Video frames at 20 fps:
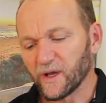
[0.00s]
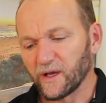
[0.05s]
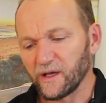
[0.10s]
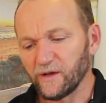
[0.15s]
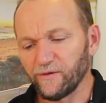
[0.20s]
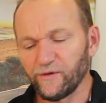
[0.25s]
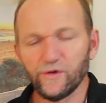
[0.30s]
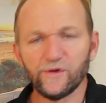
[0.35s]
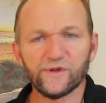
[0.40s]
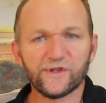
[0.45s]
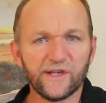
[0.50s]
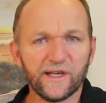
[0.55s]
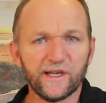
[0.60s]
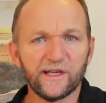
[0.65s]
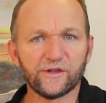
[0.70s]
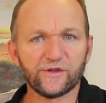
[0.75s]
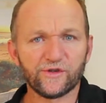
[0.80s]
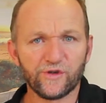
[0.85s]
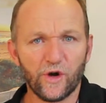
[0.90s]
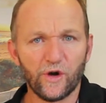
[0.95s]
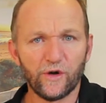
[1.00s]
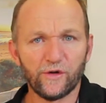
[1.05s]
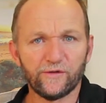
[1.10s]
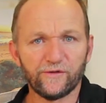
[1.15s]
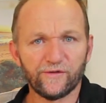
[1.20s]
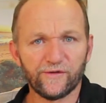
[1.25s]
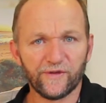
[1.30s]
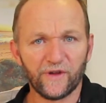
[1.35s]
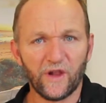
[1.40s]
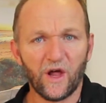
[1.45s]
If you see a
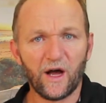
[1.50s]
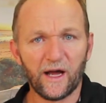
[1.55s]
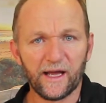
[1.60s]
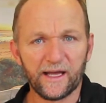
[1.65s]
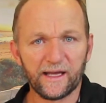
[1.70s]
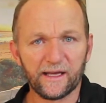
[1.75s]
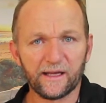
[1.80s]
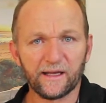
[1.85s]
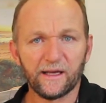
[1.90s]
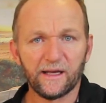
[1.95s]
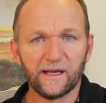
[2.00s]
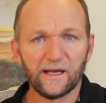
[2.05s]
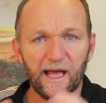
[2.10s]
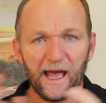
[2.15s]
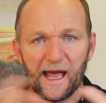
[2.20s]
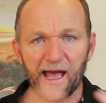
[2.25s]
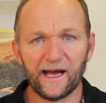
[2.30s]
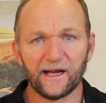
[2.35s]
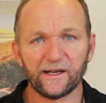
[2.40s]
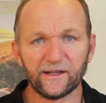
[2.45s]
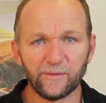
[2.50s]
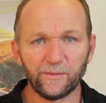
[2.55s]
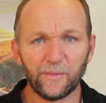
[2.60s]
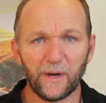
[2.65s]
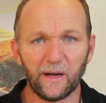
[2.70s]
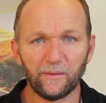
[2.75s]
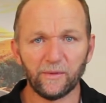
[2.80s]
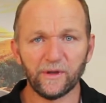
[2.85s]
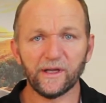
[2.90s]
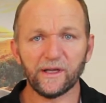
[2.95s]
drone flying out in
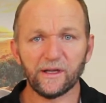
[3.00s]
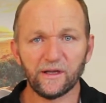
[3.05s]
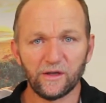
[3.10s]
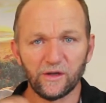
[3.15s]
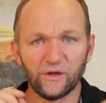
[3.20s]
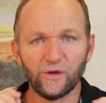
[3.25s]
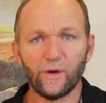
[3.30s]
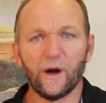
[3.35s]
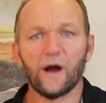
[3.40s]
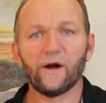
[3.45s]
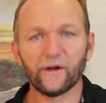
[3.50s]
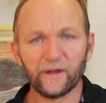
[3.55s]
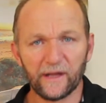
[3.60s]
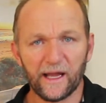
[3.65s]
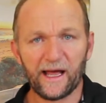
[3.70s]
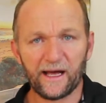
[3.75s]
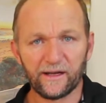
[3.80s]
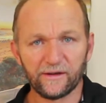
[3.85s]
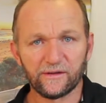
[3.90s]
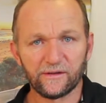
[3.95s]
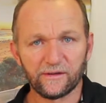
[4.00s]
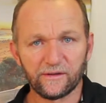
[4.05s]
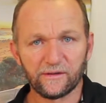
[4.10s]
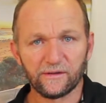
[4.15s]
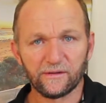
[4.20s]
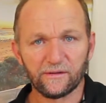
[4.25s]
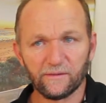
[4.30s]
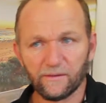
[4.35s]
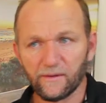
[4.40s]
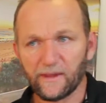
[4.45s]
public, you are allowed,
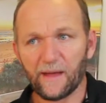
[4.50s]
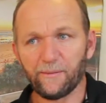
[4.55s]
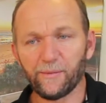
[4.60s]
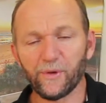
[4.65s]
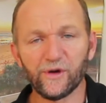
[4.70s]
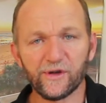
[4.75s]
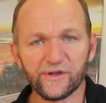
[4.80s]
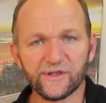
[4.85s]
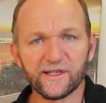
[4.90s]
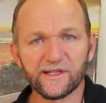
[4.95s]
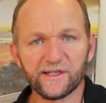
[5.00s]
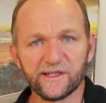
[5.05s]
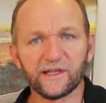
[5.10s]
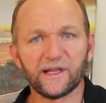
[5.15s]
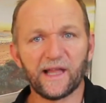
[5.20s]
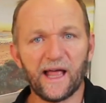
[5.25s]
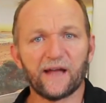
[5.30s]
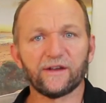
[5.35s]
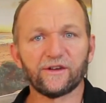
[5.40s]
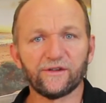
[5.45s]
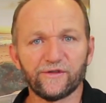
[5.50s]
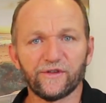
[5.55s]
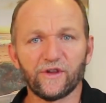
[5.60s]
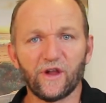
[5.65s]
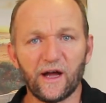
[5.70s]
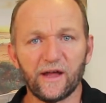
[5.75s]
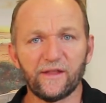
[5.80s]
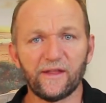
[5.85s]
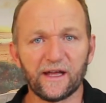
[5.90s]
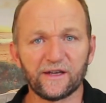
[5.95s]
that person is allowed to
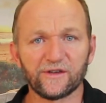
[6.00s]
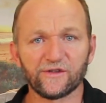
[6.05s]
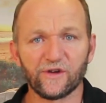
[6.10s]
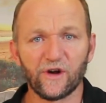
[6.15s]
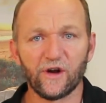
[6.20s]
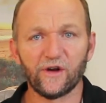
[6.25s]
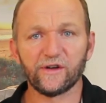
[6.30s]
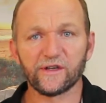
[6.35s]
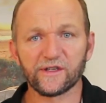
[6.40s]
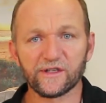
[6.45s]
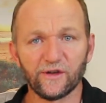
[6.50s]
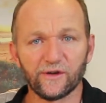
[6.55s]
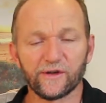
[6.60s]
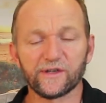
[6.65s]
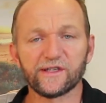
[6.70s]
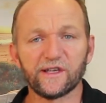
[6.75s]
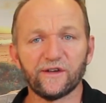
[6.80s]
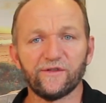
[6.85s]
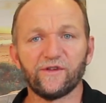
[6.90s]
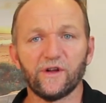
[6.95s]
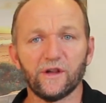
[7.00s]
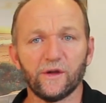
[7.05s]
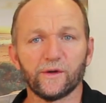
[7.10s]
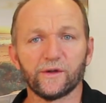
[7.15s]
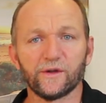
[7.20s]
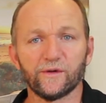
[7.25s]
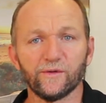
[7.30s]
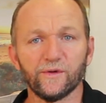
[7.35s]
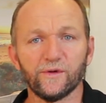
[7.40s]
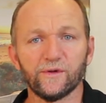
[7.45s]
fly that drone as long as they're
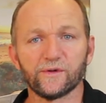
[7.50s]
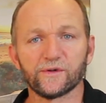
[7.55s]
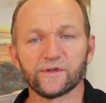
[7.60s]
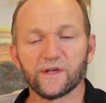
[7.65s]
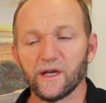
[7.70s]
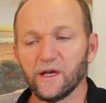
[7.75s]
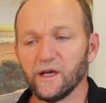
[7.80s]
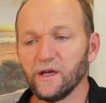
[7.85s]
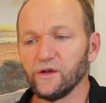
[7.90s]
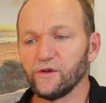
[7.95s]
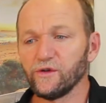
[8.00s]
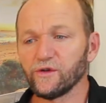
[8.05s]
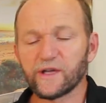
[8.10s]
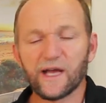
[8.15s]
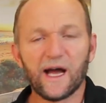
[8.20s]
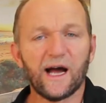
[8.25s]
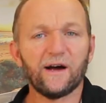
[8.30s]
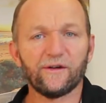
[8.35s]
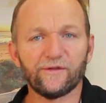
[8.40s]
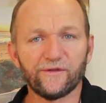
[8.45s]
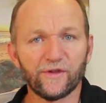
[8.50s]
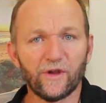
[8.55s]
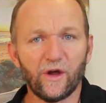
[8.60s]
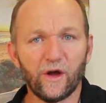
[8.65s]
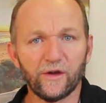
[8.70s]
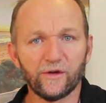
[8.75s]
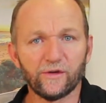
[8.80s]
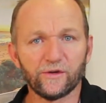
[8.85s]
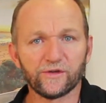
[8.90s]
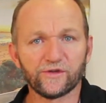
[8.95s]
following the rules. You can't
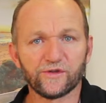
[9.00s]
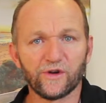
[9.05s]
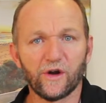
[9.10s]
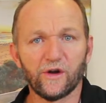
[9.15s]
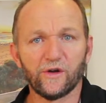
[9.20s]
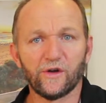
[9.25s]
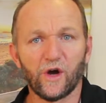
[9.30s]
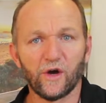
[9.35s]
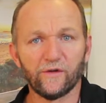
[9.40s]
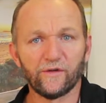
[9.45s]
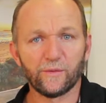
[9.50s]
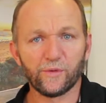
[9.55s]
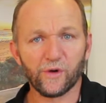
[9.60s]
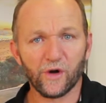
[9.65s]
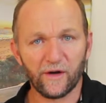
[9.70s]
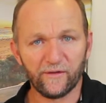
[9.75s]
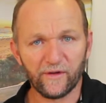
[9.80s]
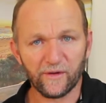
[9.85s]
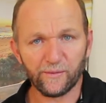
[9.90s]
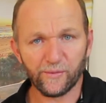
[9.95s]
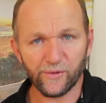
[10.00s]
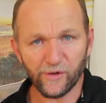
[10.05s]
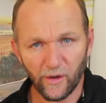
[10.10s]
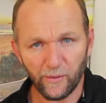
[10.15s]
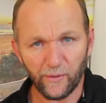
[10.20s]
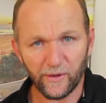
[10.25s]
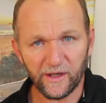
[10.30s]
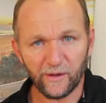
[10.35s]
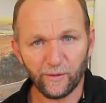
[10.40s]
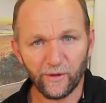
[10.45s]
fly your drone over private
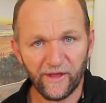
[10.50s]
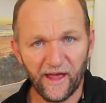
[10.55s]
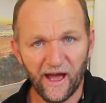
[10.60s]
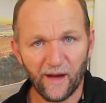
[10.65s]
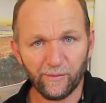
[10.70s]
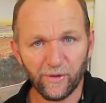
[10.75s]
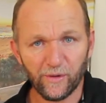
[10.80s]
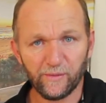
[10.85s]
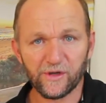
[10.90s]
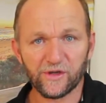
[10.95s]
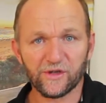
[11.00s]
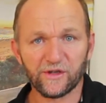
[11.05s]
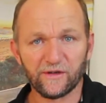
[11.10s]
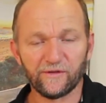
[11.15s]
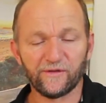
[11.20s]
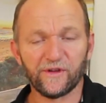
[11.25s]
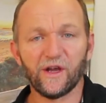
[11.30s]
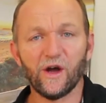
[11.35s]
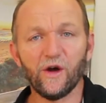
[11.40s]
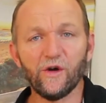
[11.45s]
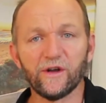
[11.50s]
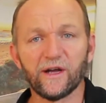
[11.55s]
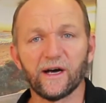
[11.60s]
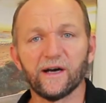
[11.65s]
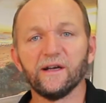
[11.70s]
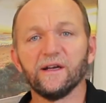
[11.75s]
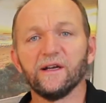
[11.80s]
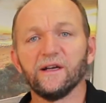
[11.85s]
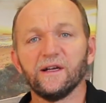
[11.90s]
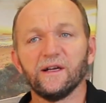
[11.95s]
property without permission of the
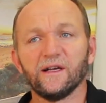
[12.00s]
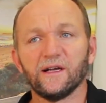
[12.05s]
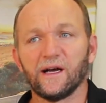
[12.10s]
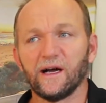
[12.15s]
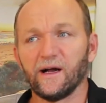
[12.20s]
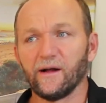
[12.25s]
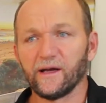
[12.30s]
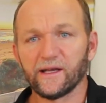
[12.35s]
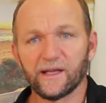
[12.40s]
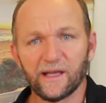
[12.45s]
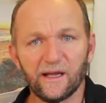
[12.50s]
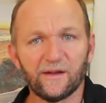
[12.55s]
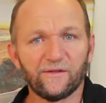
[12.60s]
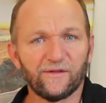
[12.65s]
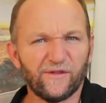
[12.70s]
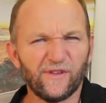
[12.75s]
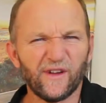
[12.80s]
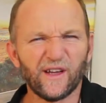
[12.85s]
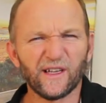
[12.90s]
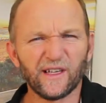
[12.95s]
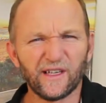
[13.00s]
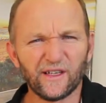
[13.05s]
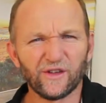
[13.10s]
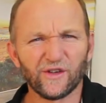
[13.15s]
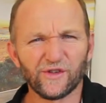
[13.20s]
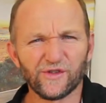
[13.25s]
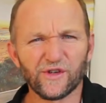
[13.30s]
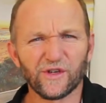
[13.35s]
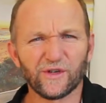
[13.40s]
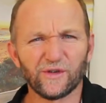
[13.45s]
owner. Again, fairly
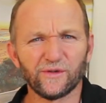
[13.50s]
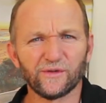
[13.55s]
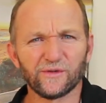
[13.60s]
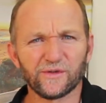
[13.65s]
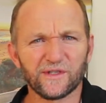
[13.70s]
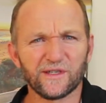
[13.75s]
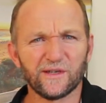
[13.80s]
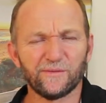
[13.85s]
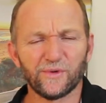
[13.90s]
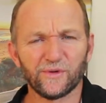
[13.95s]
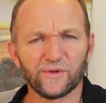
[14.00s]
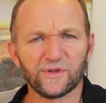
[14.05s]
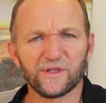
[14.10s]
logical, simple